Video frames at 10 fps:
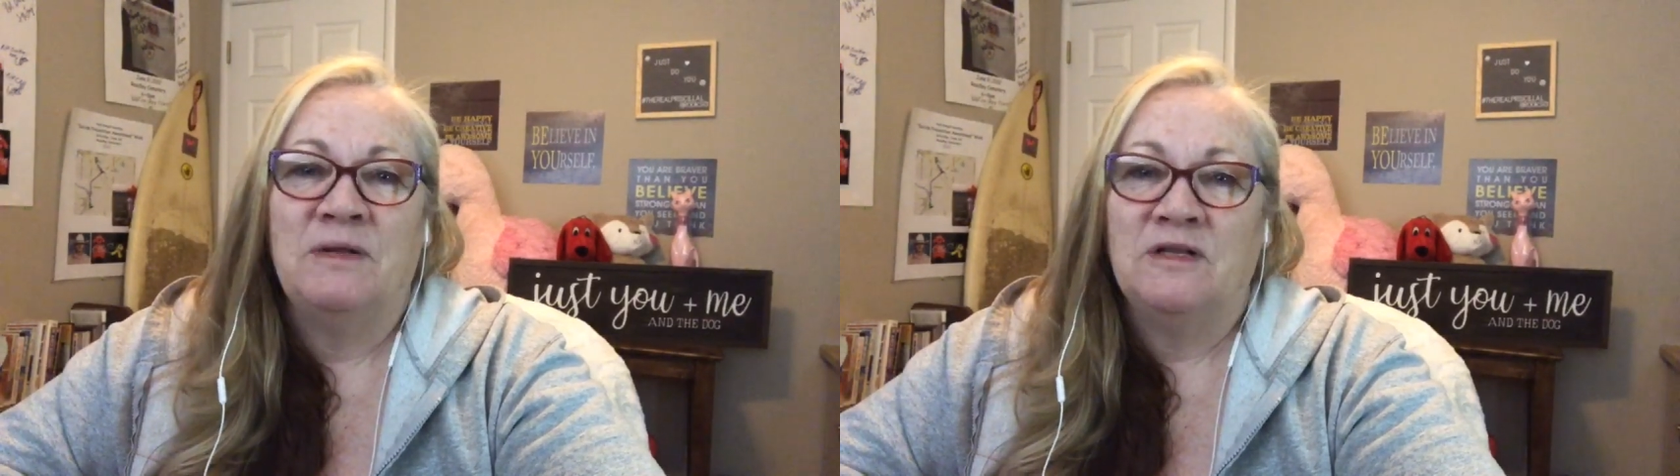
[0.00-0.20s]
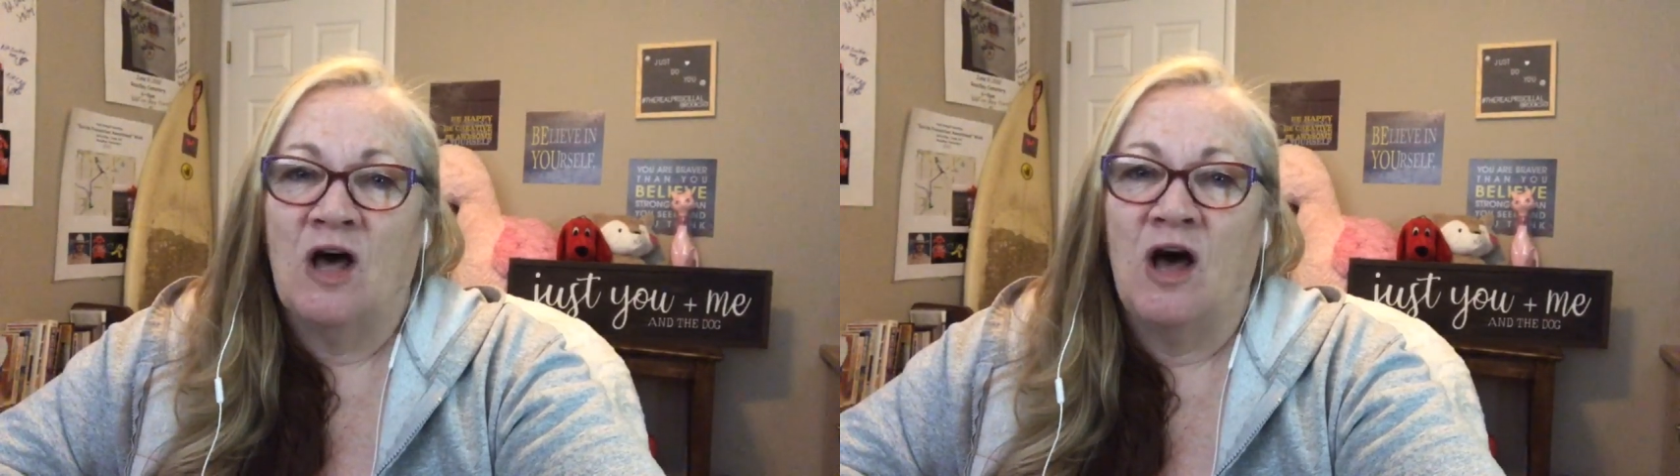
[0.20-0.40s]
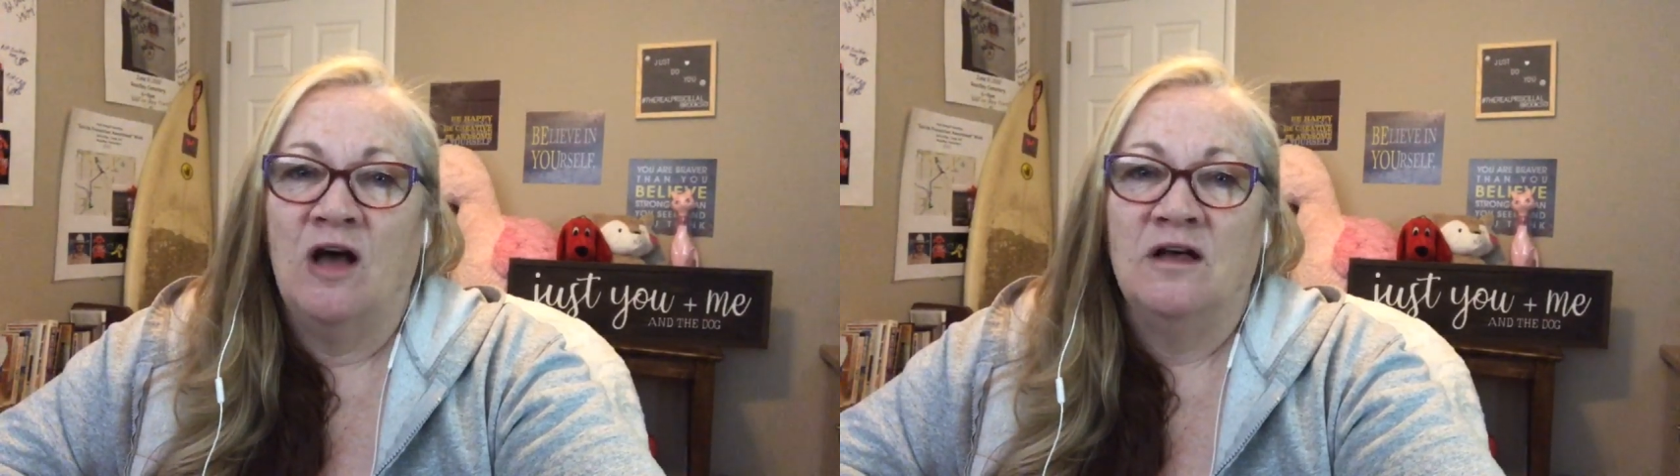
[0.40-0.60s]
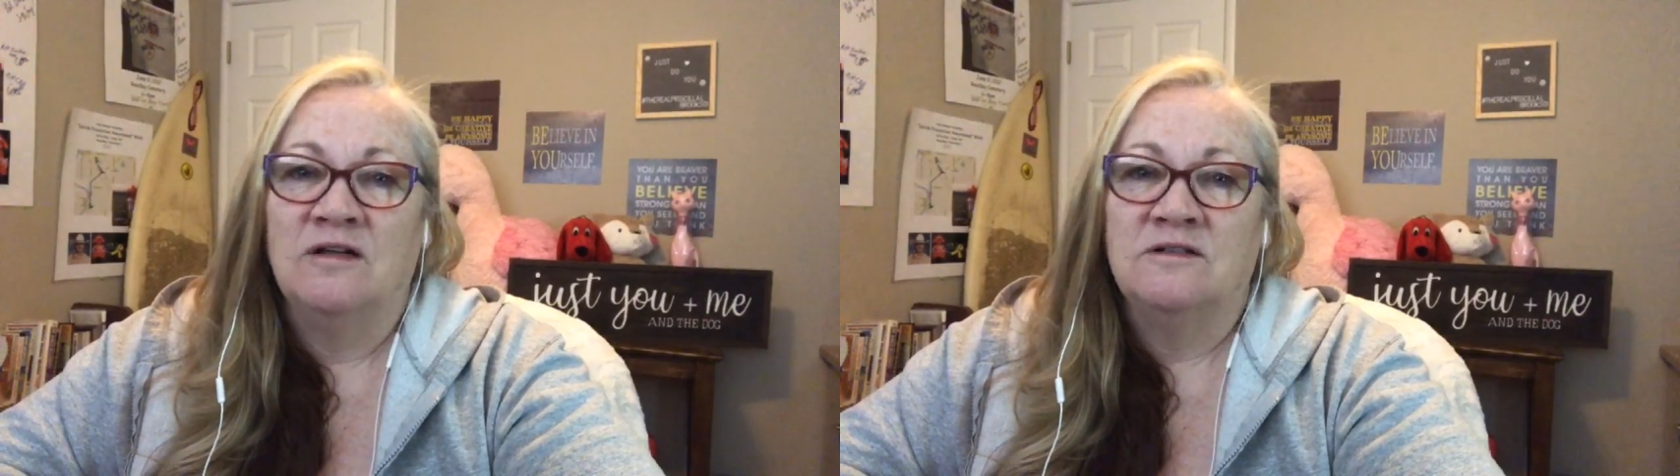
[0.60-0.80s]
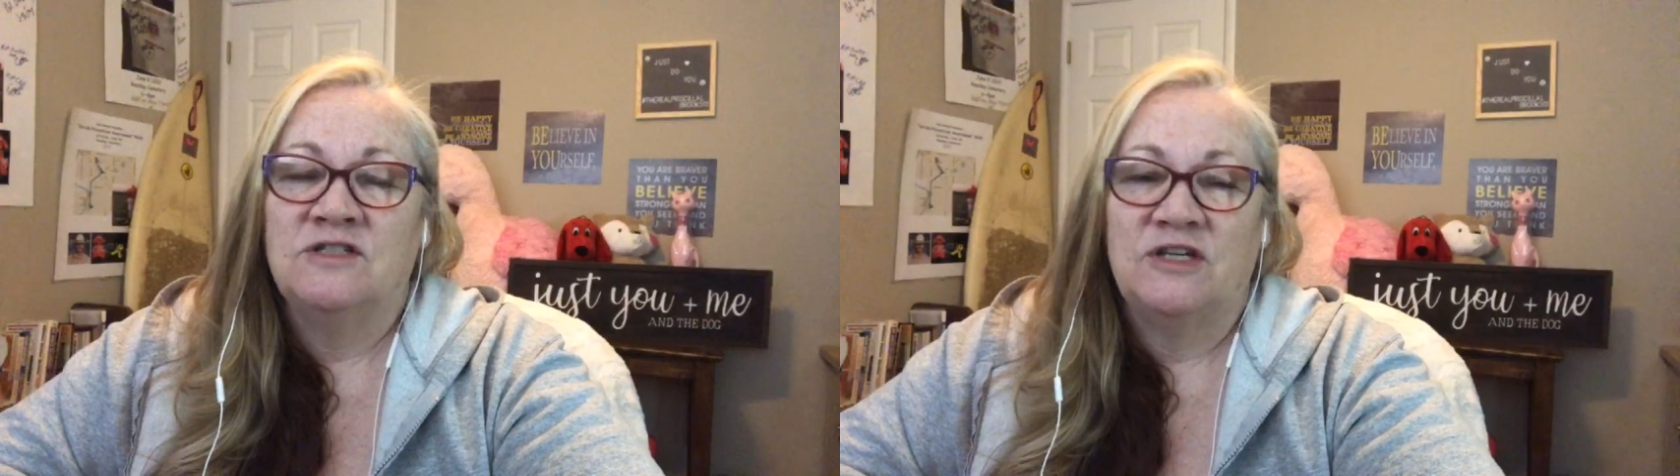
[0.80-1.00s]
belong
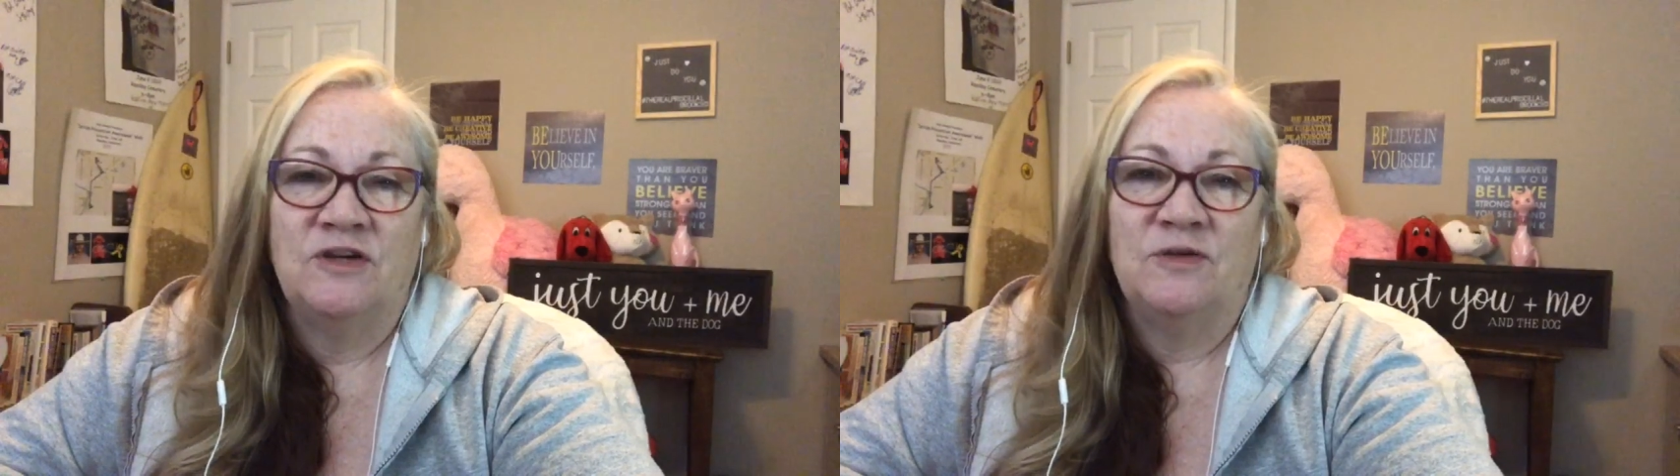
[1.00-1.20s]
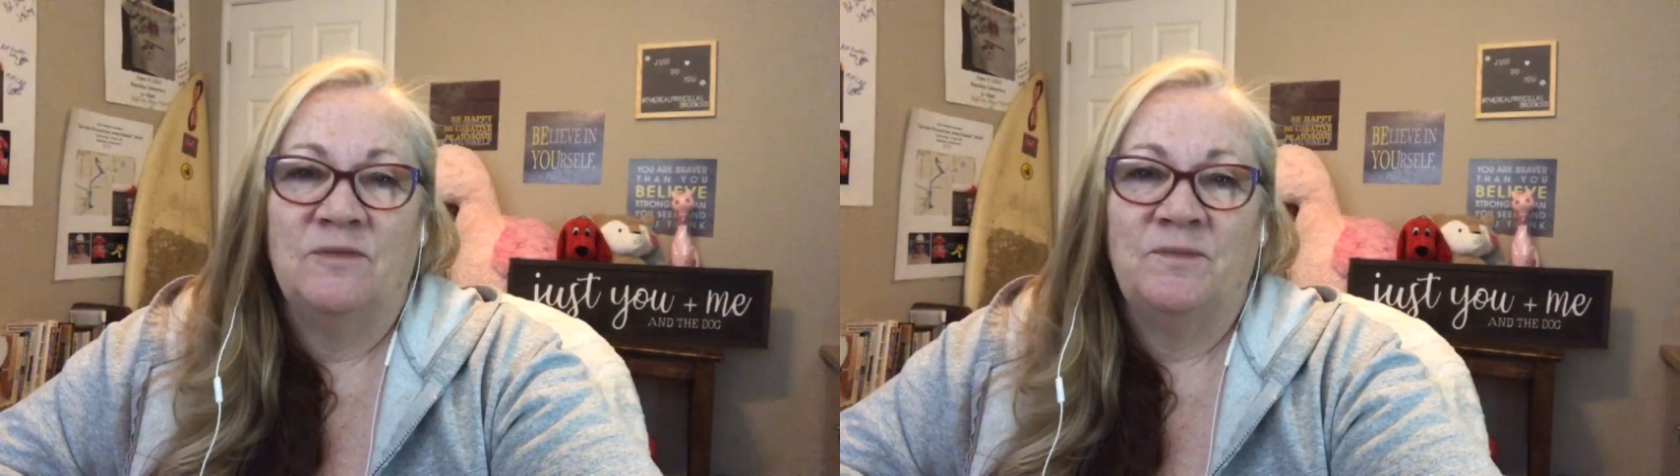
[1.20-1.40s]
to you,